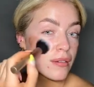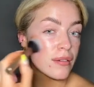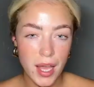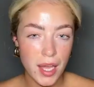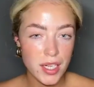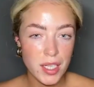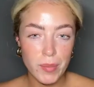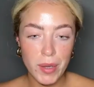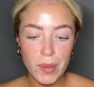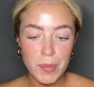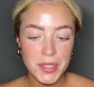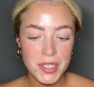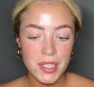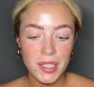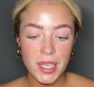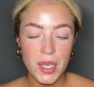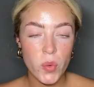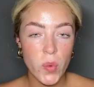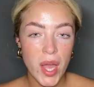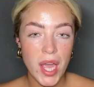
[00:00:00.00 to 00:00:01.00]
And you might be
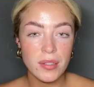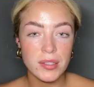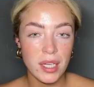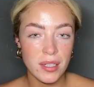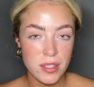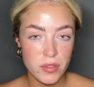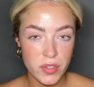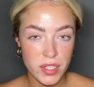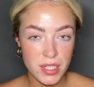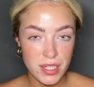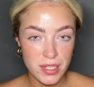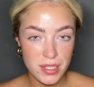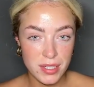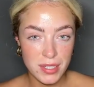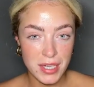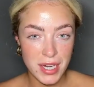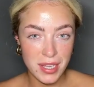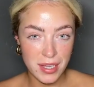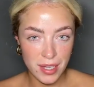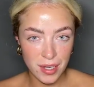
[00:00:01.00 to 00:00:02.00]
thinking, wow, that's a
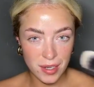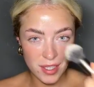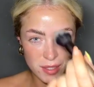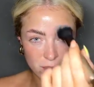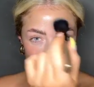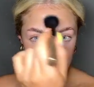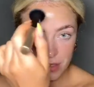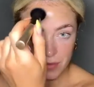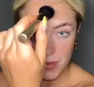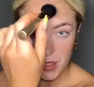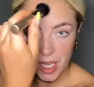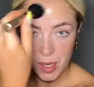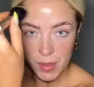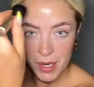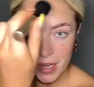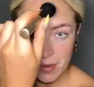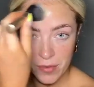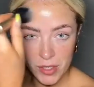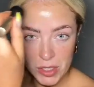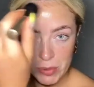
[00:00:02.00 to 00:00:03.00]
ridiculous amount of time and
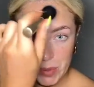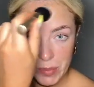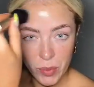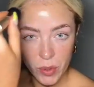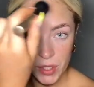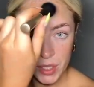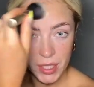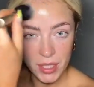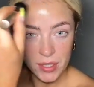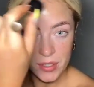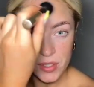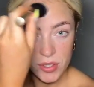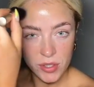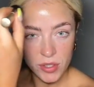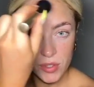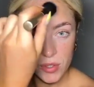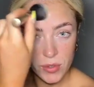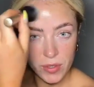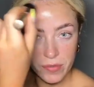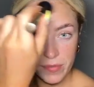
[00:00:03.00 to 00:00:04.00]
effort to be putting
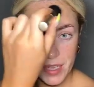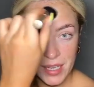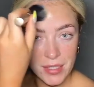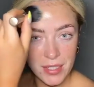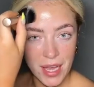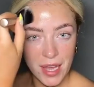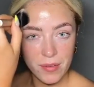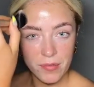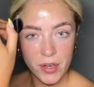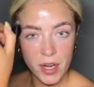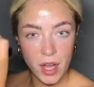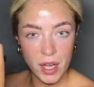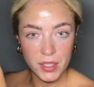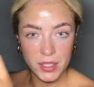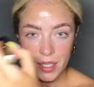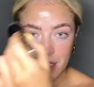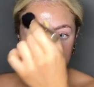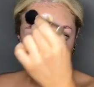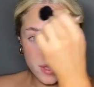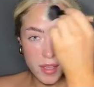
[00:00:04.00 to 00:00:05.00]
into a fake tan for a
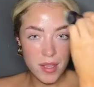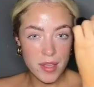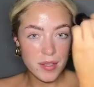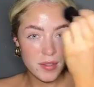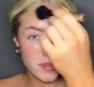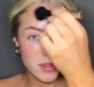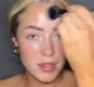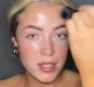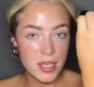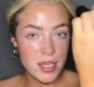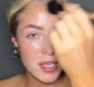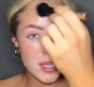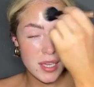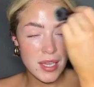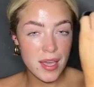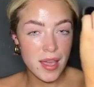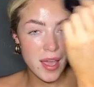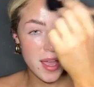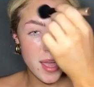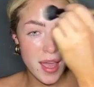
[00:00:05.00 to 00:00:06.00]
holiday.
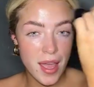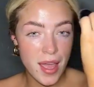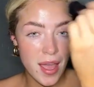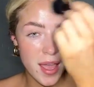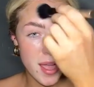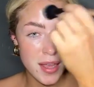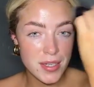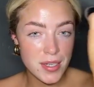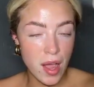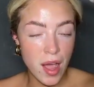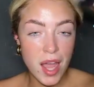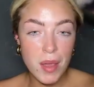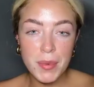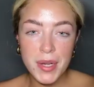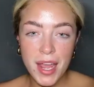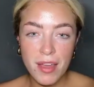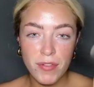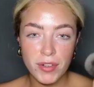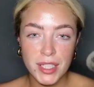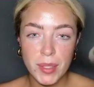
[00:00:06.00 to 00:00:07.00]
The time and
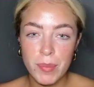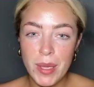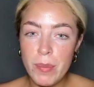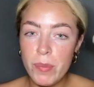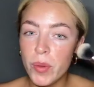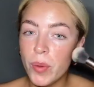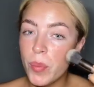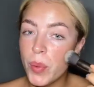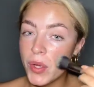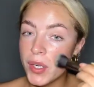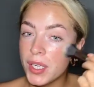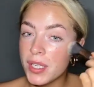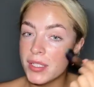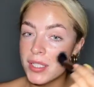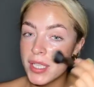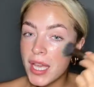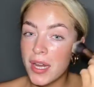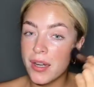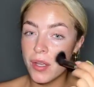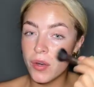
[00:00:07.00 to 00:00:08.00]
effort that people put into
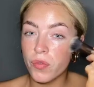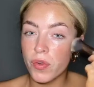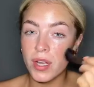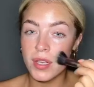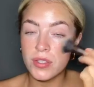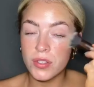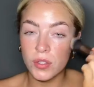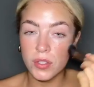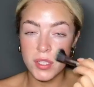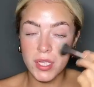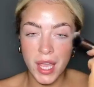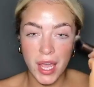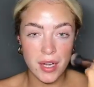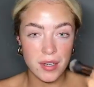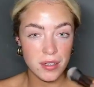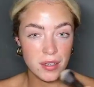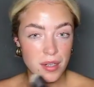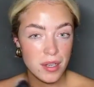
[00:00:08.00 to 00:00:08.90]
getting a real suntan,